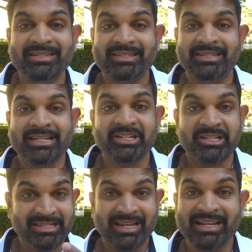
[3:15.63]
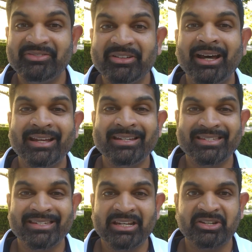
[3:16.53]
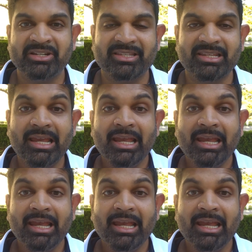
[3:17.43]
distinctions, and even high distinctions.